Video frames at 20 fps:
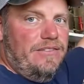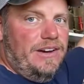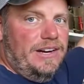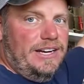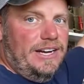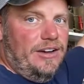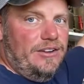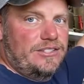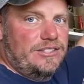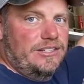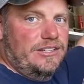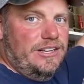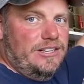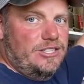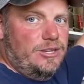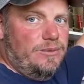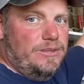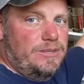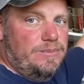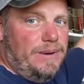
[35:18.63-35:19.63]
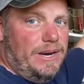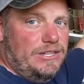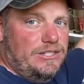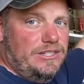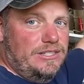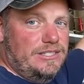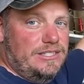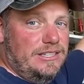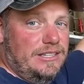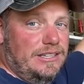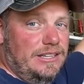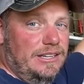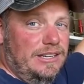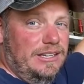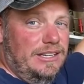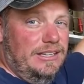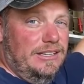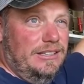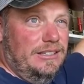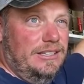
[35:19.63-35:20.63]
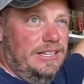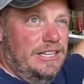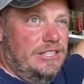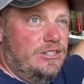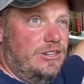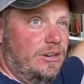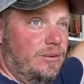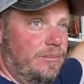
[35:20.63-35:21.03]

Funkhauser, does home inspections in eastern